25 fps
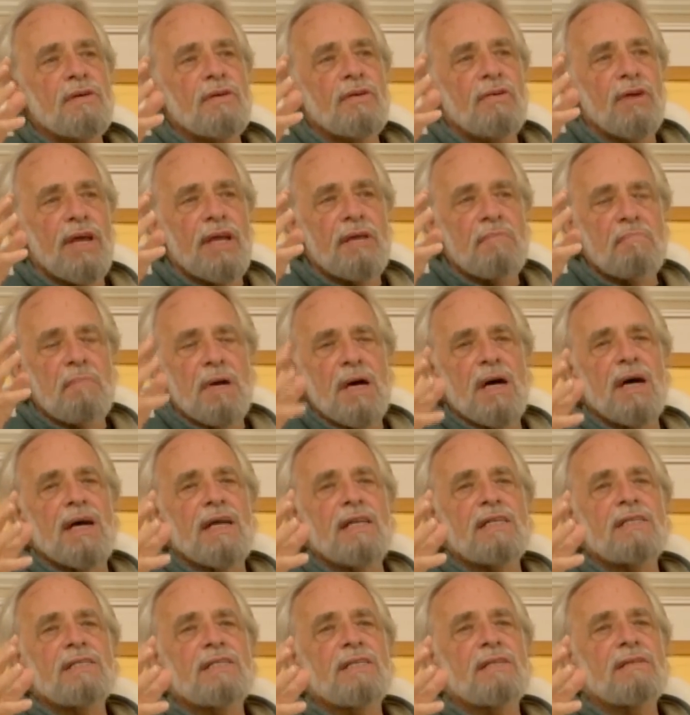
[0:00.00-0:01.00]
great
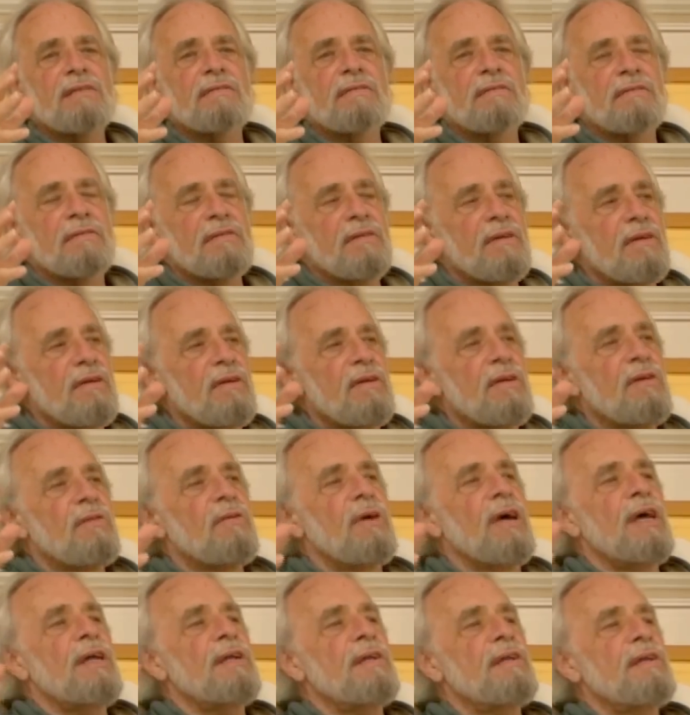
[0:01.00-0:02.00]
minds,
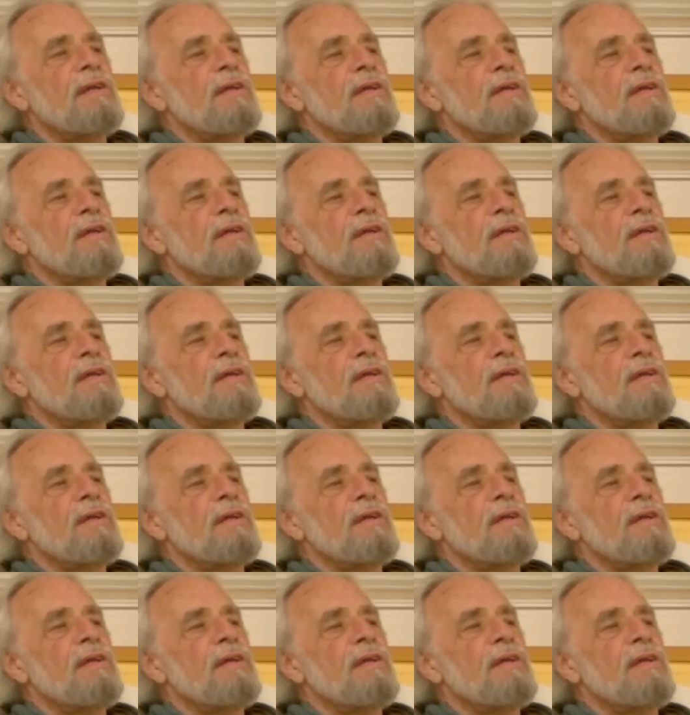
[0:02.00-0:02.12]
right,